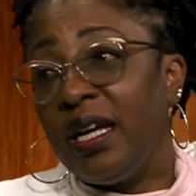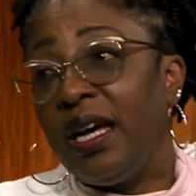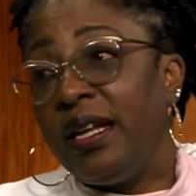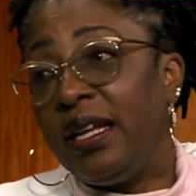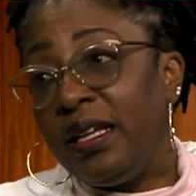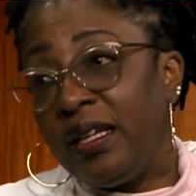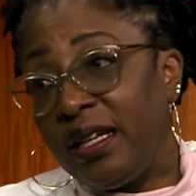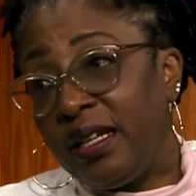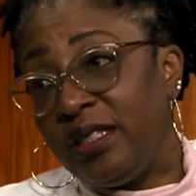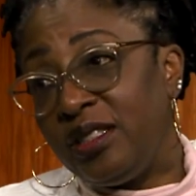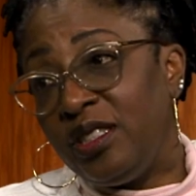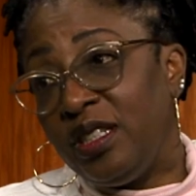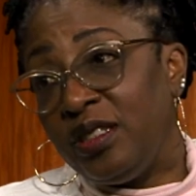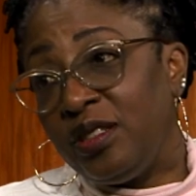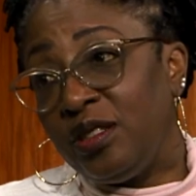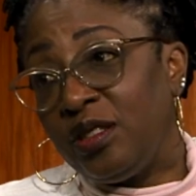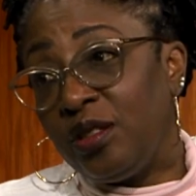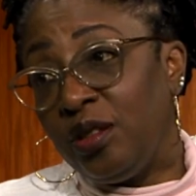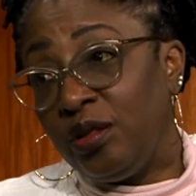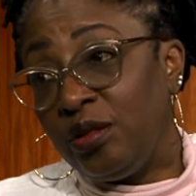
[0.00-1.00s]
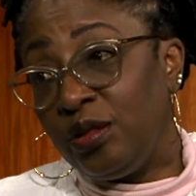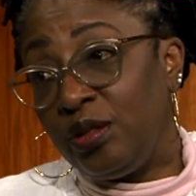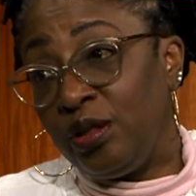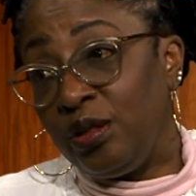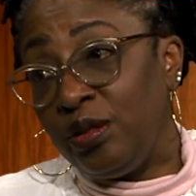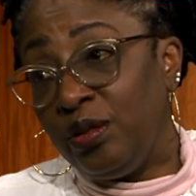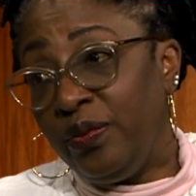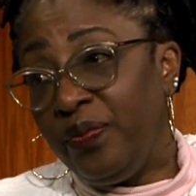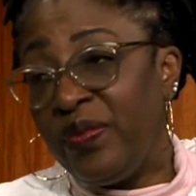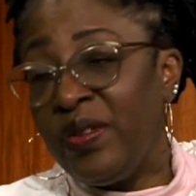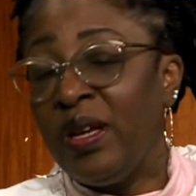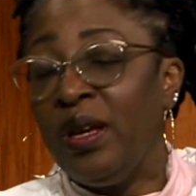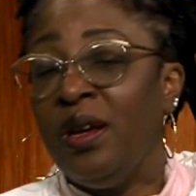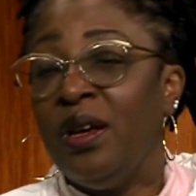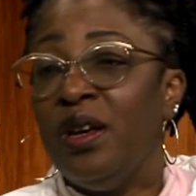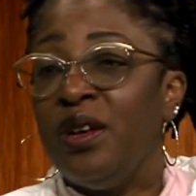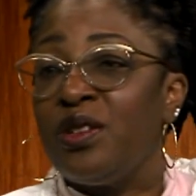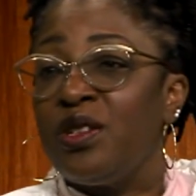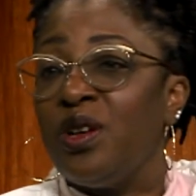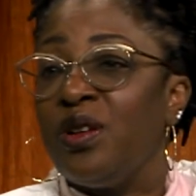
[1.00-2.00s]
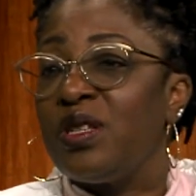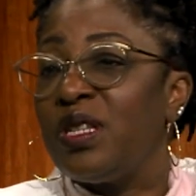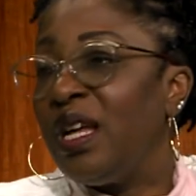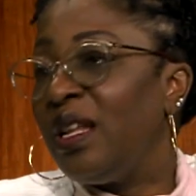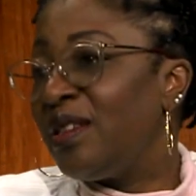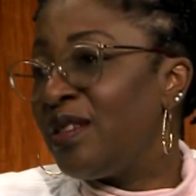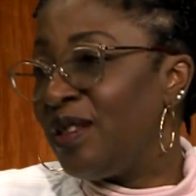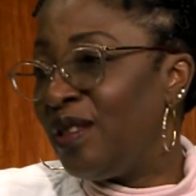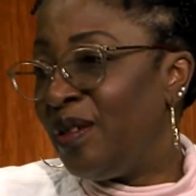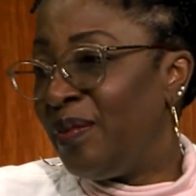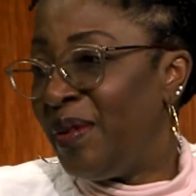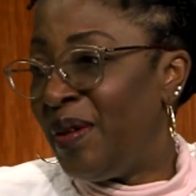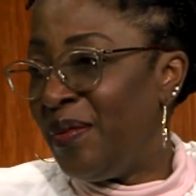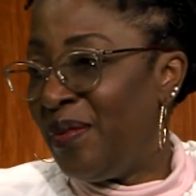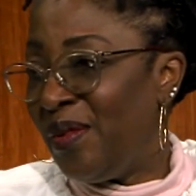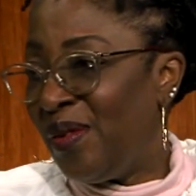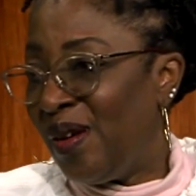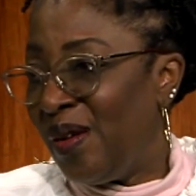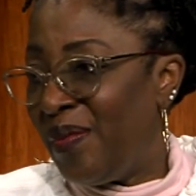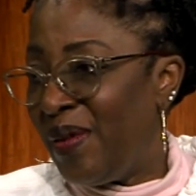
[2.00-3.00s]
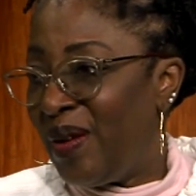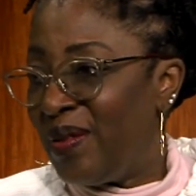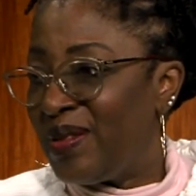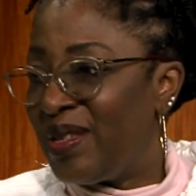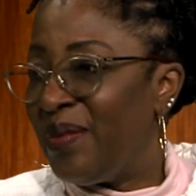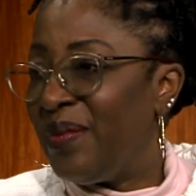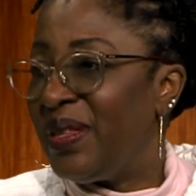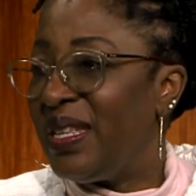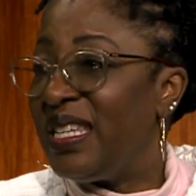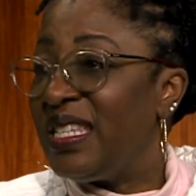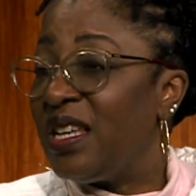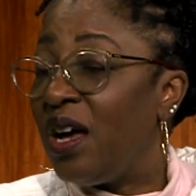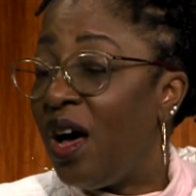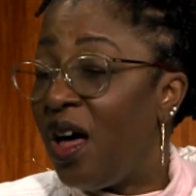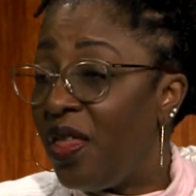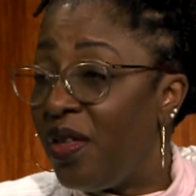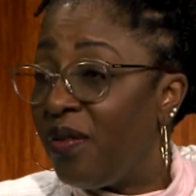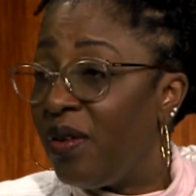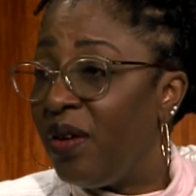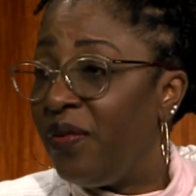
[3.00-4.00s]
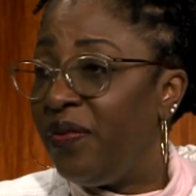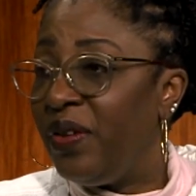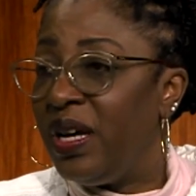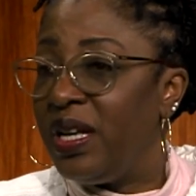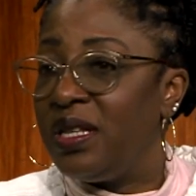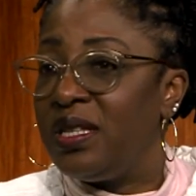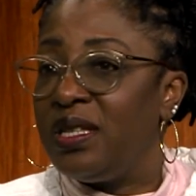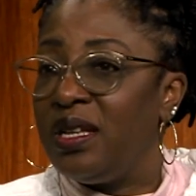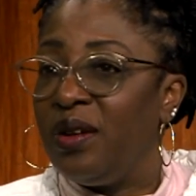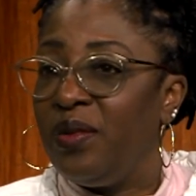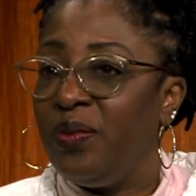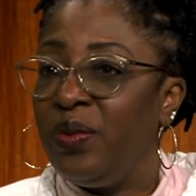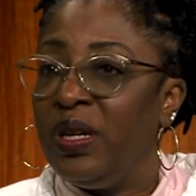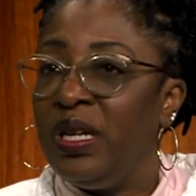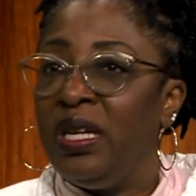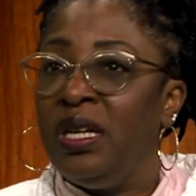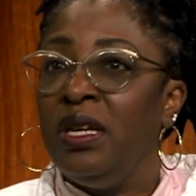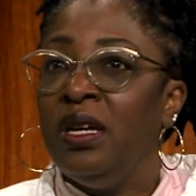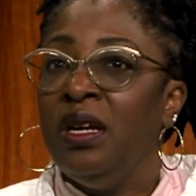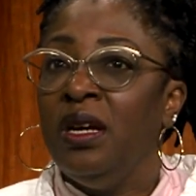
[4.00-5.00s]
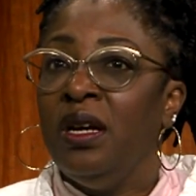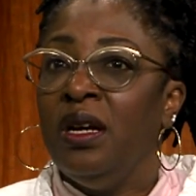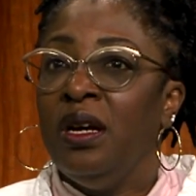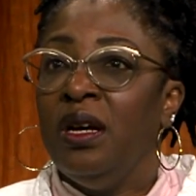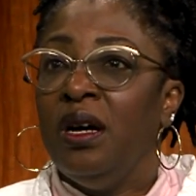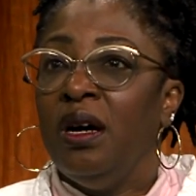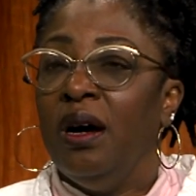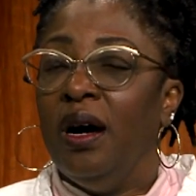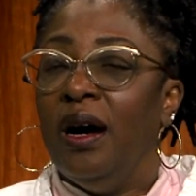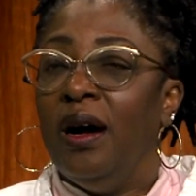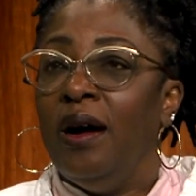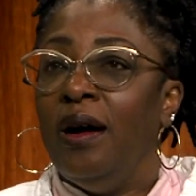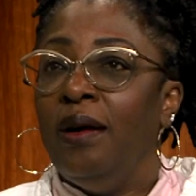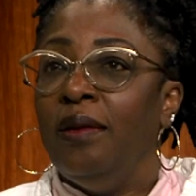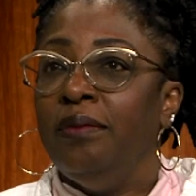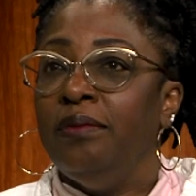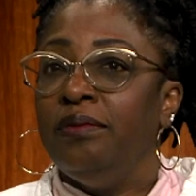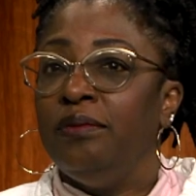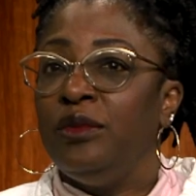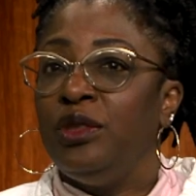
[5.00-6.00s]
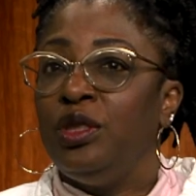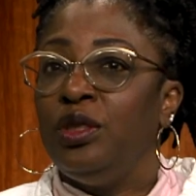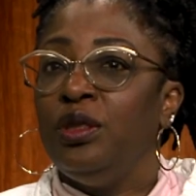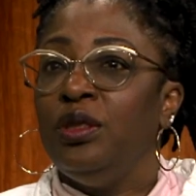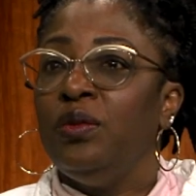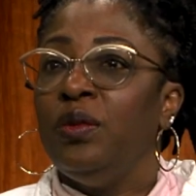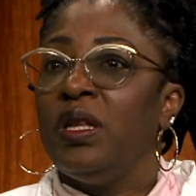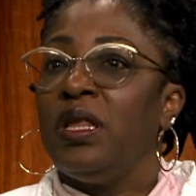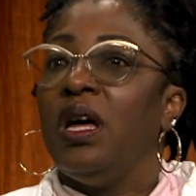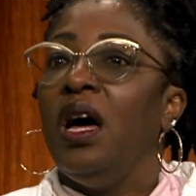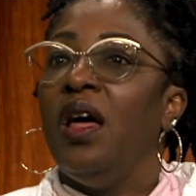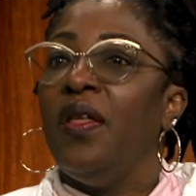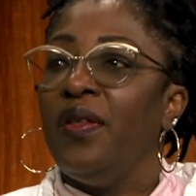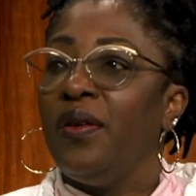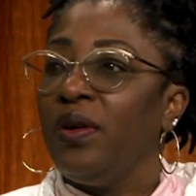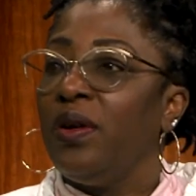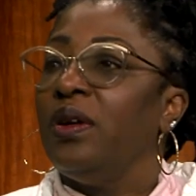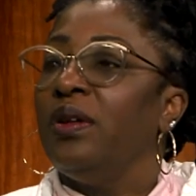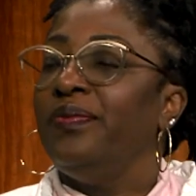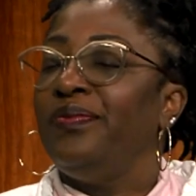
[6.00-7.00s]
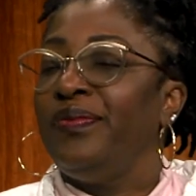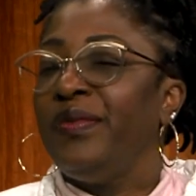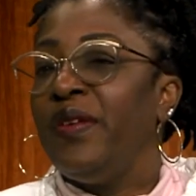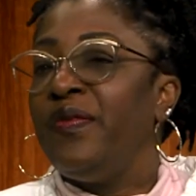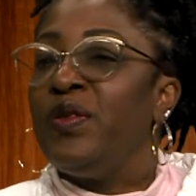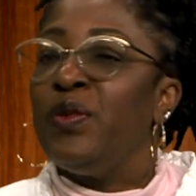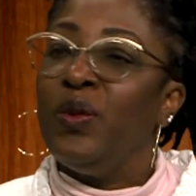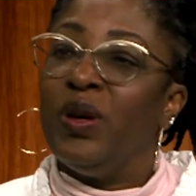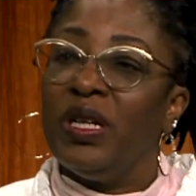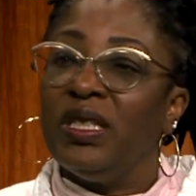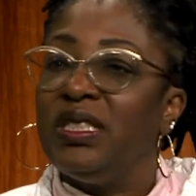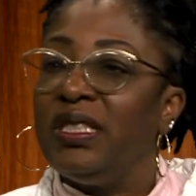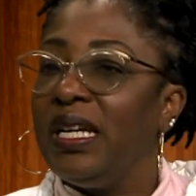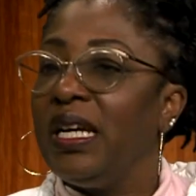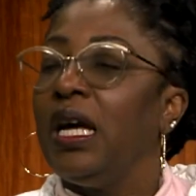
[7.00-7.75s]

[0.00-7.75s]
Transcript: I didn't get a chance to go to, so tell us a little bit more about some of these other events that we um, do with other, if you want to say,